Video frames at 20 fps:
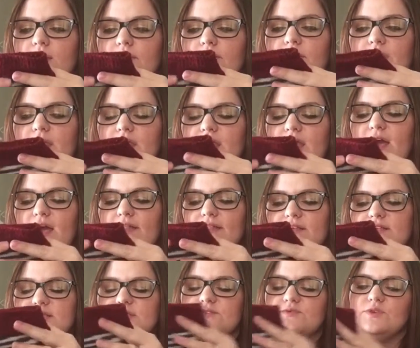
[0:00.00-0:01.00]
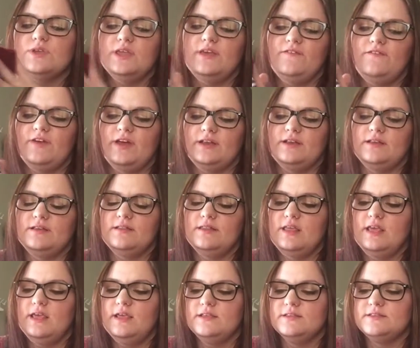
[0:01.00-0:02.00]
But yeah, this is really fun.
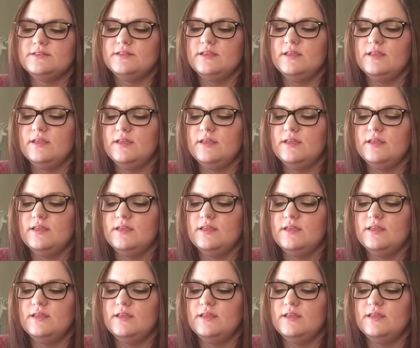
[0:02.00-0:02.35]
These